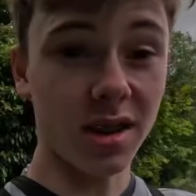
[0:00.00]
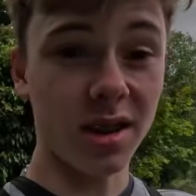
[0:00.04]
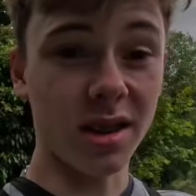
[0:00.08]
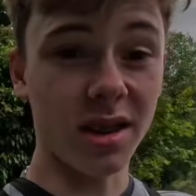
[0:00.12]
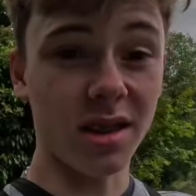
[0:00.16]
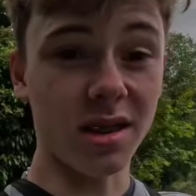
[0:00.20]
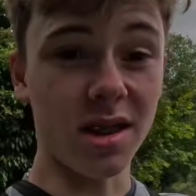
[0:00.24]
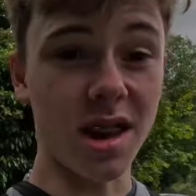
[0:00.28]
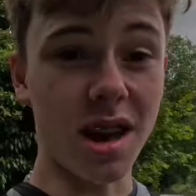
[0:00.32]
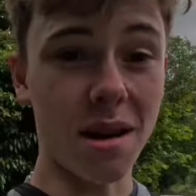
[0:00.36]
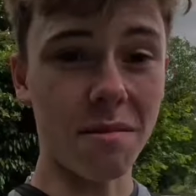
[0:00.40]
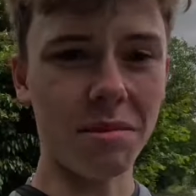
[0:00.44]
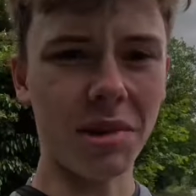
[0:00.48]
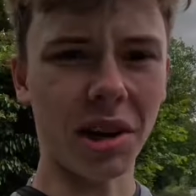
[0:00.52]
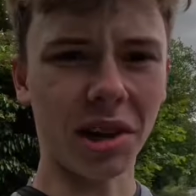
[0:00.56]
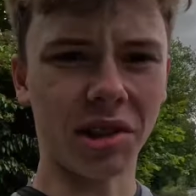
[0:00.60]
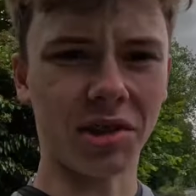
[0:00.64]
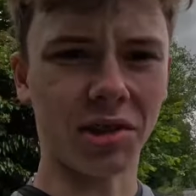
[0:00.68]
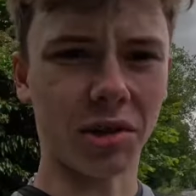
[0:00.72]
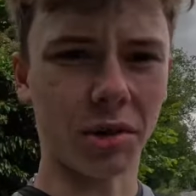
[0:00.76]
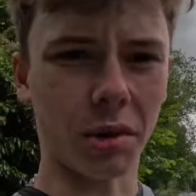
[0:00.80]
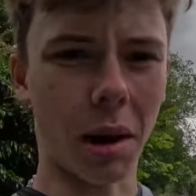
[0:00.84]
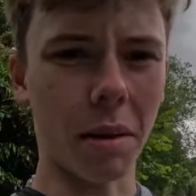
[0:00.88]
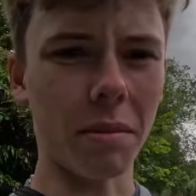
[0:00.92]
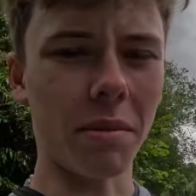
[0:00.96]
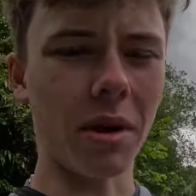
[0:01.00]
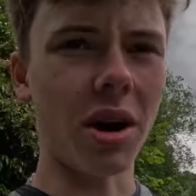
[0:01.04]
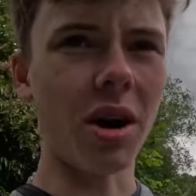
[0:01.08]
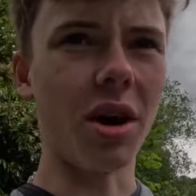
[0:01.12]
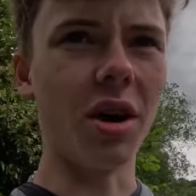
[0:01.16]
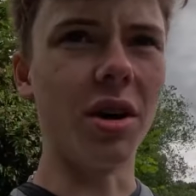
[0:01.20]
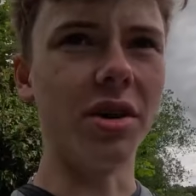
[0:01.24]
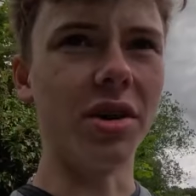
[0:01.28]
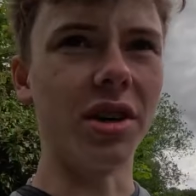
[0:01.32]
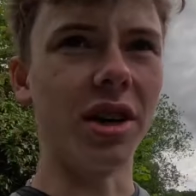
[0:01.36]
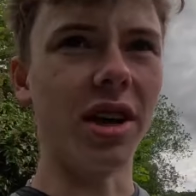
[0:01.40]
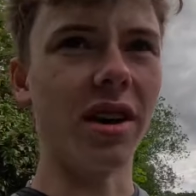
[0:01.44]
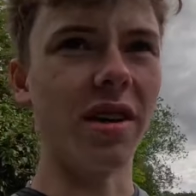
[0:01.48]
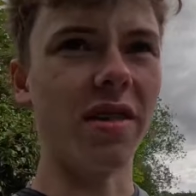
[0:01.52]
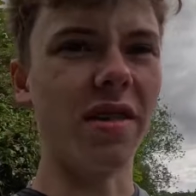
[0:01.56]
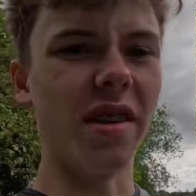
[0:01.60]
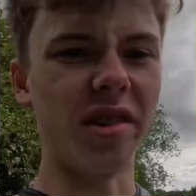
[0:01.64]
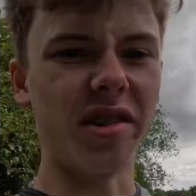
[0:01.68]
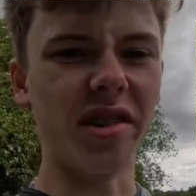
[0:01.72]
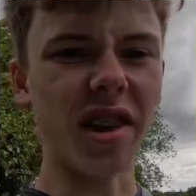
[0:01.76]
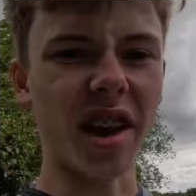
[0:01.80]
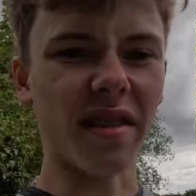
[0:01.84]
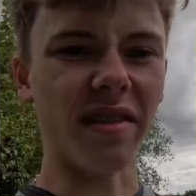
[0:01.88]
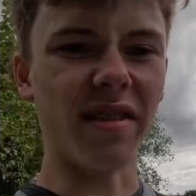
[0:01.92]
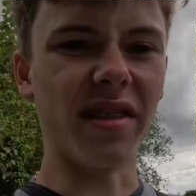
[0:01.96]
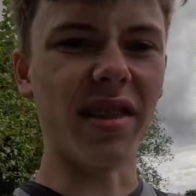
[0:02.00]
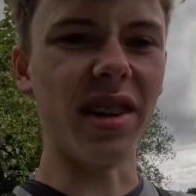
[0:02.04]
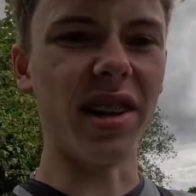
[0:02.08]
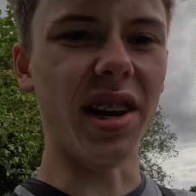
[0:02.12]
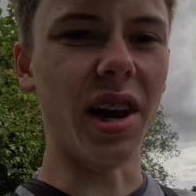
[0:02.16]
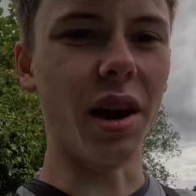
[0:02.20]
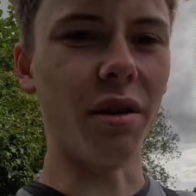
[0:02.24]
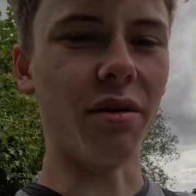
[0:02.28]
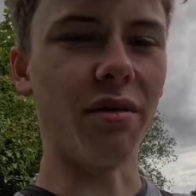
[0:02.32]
Yep, let's scrap that idea. There's definitely no